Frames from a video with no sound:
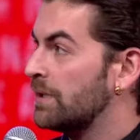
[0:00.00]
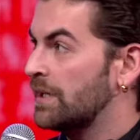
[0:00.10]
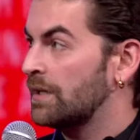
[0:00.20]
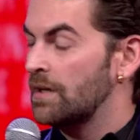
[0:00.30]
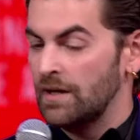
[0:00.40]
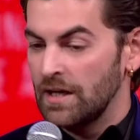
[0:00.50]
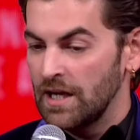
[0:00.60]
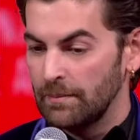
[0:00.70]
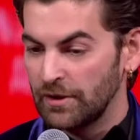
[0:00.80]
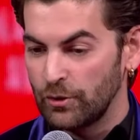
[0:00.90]
be
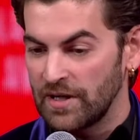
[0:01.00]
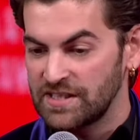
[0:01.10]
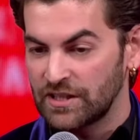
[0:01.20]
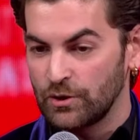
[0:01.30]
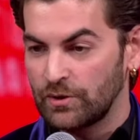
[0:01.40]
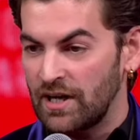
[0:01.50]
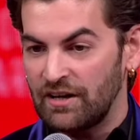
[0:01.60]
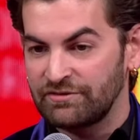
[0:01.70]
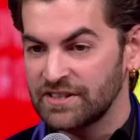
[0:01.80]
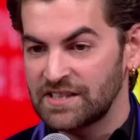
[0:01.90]
able to execute
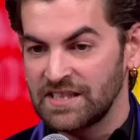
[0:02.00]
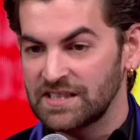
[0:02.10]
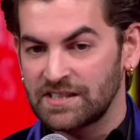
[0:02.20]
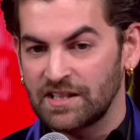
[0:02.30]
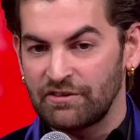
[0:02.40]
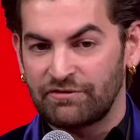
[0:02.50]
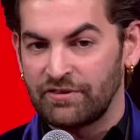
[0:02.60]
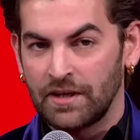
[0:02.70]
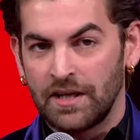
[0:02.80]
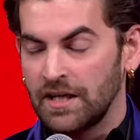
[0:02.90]
half the scenes if
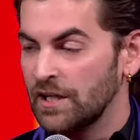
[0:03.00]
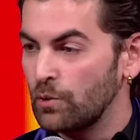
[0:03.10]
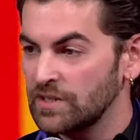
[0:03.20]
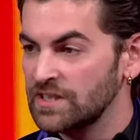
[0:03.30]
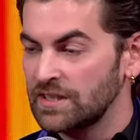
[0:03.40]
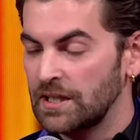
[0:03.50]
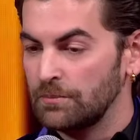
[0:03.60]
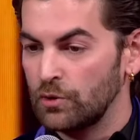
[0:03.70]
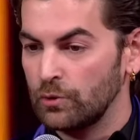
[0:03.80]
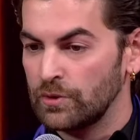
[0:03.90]
it wasn't him
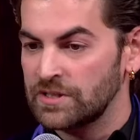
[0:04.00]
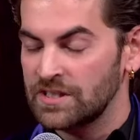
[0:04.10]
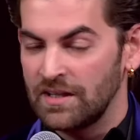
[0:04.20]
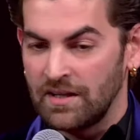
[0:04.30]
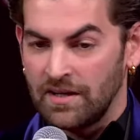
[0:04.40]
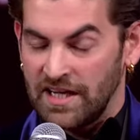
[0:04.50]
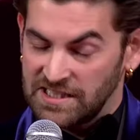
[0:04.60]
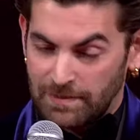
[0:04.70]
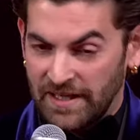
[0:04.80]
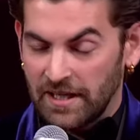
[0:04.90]
who was
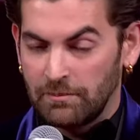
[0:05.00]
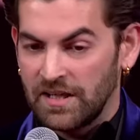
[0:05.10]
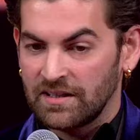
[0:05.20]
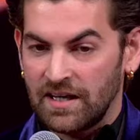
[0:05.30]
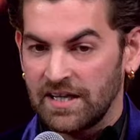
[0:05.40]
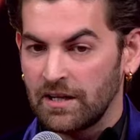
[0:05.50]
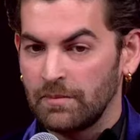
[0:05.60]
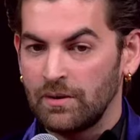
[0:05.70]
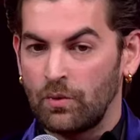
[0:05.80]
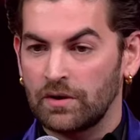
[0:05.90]
explaining me and guiding
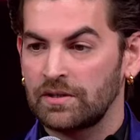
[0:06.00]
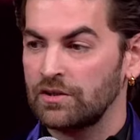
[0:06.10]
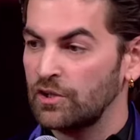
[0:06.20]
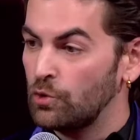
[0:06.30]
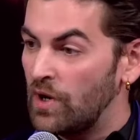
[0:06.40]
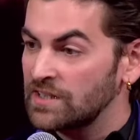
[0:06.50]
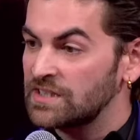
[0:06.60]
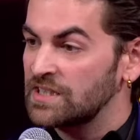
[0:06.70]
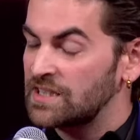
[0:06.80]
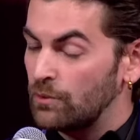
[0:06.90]
me what the
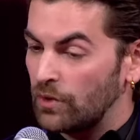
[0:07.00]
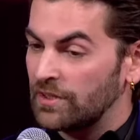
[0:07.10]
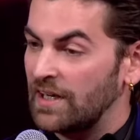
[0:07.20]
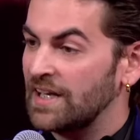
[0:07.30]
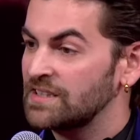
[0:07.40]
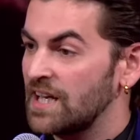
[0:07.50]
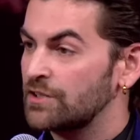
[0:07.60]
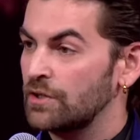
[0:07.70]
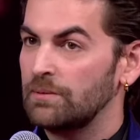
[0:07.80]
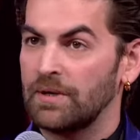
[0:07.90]
nuances and what the lines
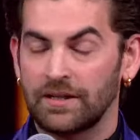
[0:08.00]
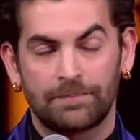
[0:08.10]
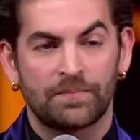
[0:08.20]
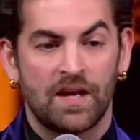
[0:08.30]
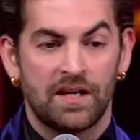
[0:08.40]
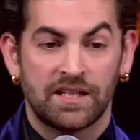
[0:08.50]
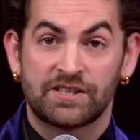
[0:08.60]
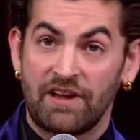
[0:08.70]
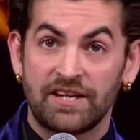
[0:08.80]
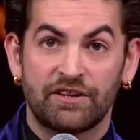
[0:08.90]
actually meant. It's a
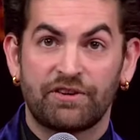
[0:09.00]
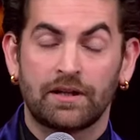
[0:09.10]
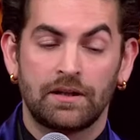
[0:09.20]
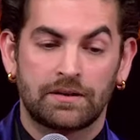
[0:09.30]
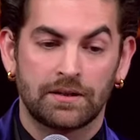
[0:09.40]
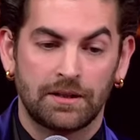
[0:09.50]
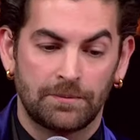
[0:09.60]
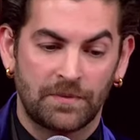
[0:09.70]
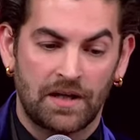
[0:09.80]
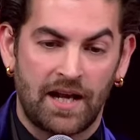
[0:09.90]
very difficult
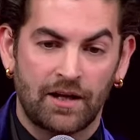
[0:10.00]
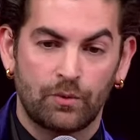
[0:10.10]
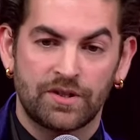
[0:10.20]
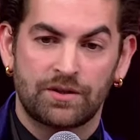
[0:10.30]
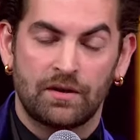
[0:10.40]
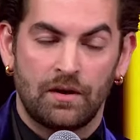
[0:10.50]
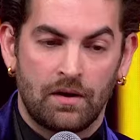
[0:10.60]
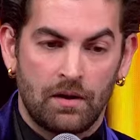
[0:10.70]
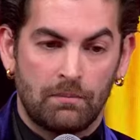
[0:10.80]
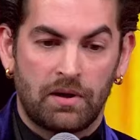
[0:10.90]
language,
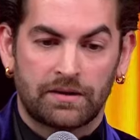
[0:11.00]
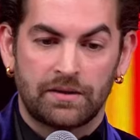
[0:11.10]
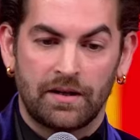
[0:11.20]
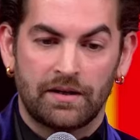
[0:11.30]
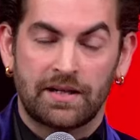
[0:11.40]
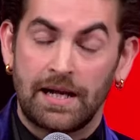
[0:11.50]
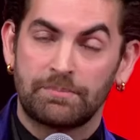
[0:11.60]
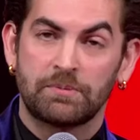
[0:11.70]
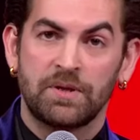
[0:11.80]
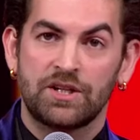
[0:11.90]
but it
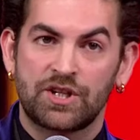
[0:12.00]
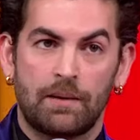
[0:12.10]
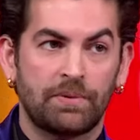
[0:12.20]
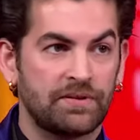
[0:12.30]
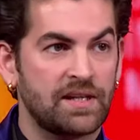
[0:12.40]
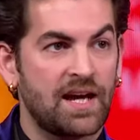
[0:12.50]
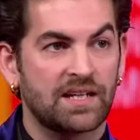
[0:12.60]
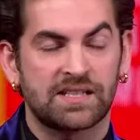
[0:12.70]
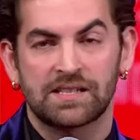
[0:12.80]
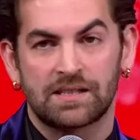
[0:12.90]
helped me sharpen the
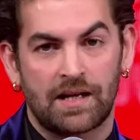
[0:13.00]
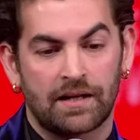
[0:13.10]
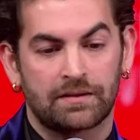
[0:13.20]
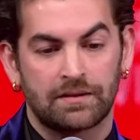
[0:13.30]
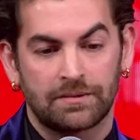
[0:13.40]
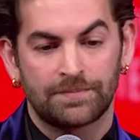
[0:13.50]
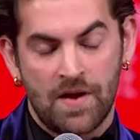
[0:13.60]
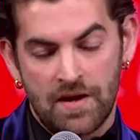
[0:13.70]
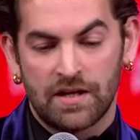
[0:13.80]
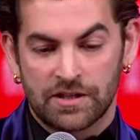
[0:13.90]
axe as an actor.
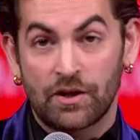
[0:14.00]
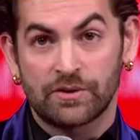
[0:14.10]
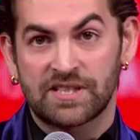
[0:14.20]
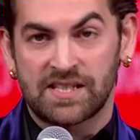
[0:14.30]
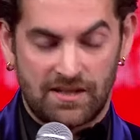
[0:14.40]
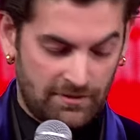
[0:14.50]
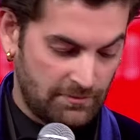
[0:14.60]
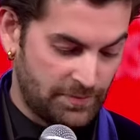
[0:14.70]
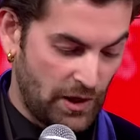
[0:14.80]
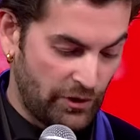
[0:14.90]
So I was
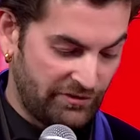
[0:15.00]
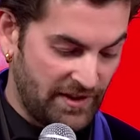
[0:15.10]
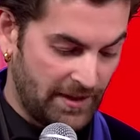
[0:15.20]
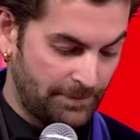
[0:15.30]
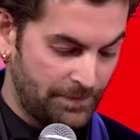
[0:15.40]
proud of that.